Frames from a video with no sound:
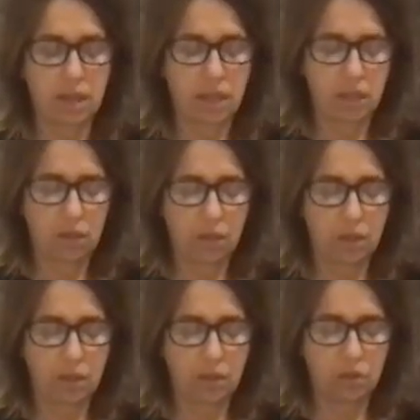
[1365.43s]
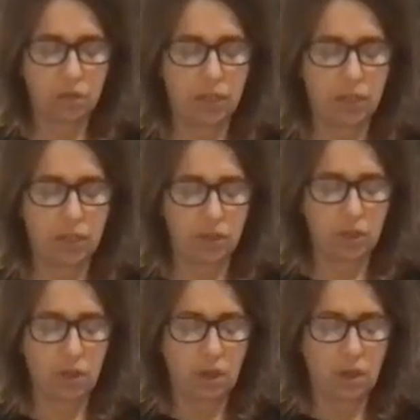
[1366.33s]
including
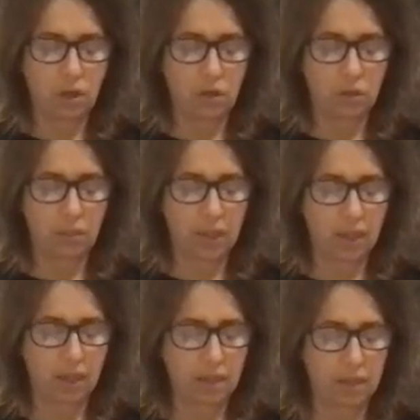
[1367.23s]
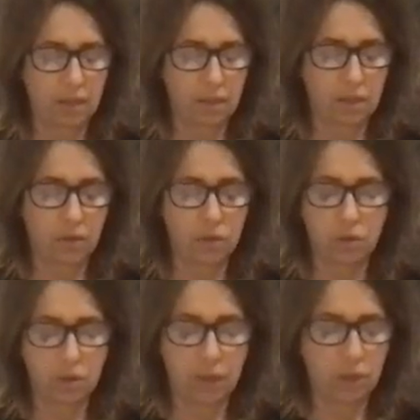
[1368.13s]
strangers
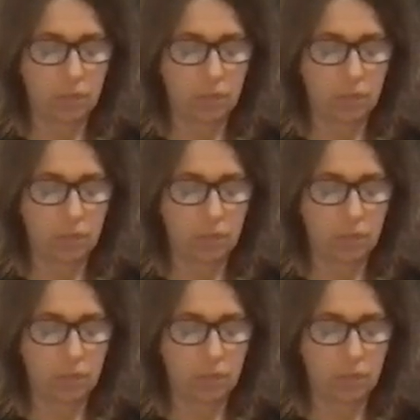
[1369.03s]
that